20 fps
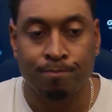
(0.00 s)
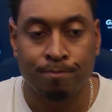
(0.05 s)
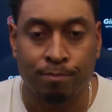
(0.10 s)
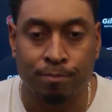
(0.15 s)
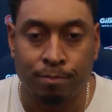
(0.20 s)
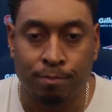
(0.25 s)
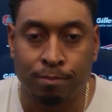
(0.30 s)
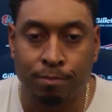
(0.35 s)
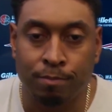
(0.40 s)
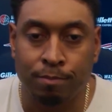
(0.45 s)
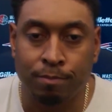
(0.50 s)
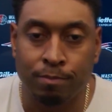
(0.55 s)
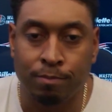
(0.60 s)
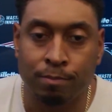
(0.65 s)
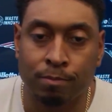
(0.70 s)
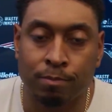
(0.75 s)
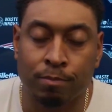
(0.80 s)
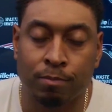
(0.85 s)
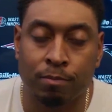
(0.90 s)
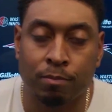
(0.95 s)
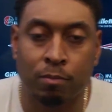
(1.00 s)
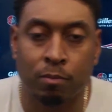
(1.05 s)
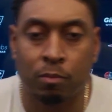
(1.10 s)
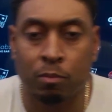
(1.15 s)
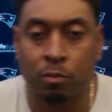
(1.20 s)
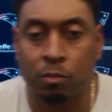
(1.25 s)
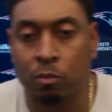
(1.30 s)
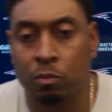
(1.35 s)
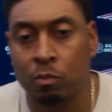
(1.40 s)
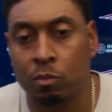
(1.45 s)
And we've in terms
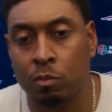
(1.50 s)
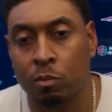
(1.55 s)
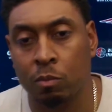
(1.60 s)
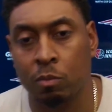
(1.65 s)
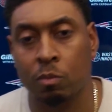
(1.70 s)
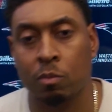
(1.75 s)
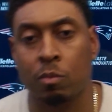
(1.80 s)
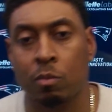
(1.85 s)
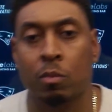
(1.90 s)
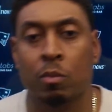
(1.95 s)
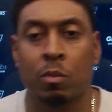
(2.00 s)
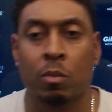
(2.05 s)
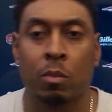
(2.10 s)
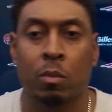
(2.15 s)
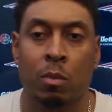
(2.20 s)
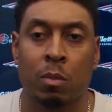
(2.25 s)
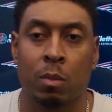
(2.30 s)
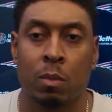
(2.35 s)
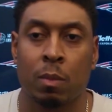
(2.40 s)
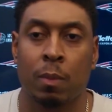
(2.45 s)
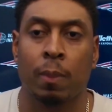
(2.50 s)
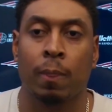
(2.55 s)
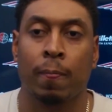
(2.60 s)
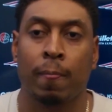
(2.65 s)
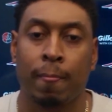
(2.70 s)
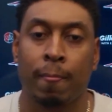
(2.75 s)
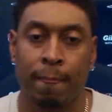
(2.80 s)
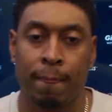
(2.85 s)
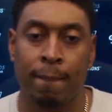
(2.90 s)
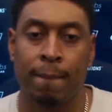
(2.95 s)
of guys who have
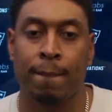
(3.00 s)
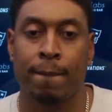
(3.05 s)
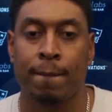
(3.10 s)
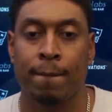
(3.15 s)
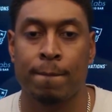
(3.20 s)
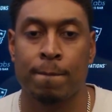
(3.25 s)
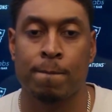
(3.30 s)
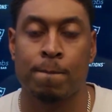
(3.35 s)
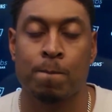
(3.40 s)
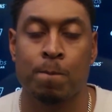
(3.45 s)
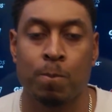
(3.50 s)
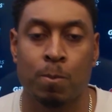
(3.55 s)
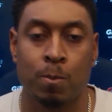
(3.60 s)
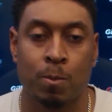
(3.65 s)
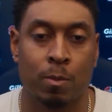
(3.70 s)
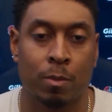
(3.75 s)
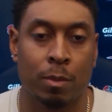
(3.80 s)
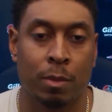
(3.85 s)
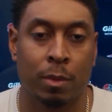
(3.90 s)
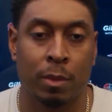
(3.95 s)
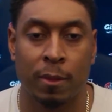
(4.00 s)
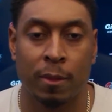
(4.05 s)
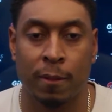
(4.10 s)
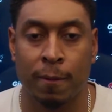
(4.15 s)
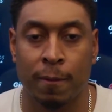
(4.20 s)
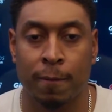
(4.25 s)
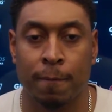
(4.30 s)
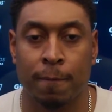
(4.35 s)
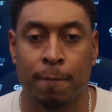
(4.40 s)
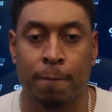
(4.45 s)
made it to the NFL from small
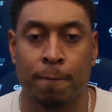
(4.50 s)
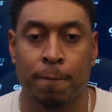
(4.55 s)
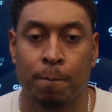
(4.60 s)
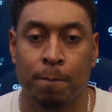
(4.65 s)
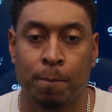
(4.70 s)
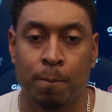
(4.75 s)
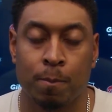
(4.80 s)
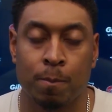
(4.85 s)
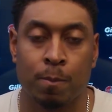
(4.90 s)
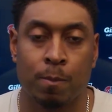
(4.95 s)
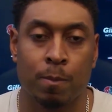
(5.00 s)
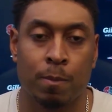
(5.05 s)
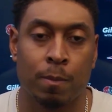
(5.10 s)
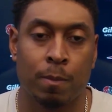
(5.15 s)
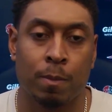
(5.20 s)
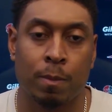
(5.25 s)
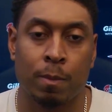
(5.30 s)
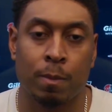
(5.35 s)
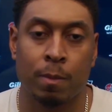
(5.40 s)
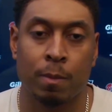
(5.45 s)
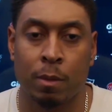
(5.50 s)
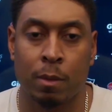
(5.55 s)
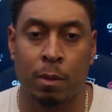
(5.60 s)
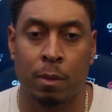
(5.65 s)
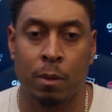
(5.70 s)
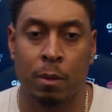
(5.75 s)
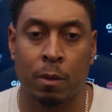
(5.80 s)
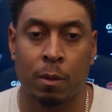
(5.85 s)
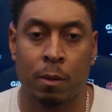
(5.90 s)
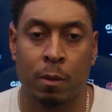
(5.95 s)
schools, we've uh, Kyle
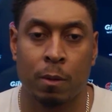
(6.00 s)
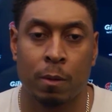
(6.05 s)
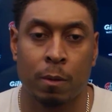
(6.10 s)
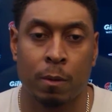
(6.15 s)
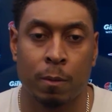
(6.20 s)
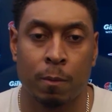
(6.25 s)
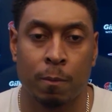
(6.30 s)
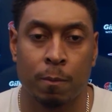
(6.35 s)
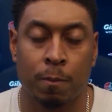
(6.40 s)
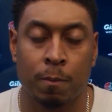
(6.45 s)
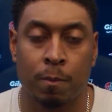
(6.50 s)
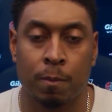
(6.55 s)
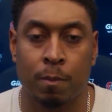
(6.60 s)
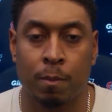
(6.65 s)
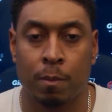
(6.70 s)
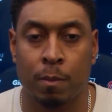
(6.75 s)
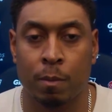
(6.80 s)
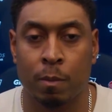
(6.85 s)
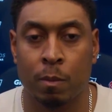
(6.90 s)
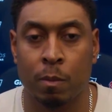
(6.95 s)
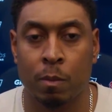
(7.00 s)
Dugger gets a lot of attention.